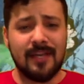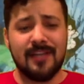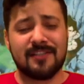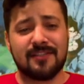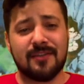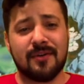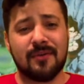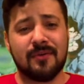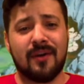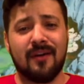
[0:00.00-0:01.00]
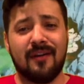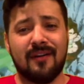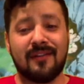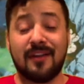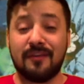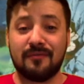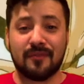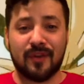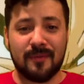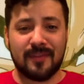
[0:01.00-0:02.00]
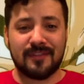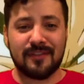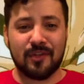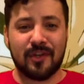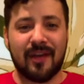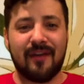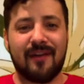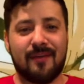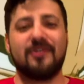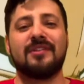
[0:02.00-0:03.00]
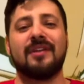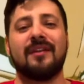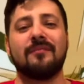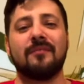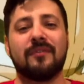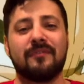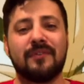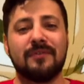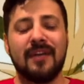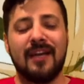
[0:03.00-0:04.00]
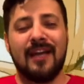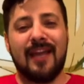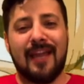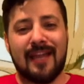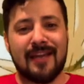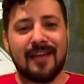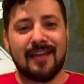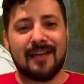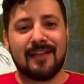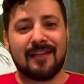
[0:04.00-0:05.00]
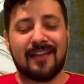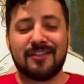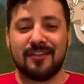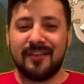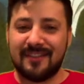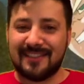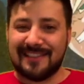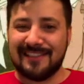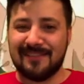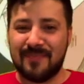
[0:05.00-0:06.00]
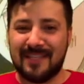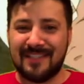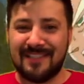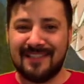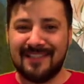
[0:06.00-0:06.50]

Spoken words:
So thank you for coming to the lookout. I appreciate every one of you, and catch you later. Peace.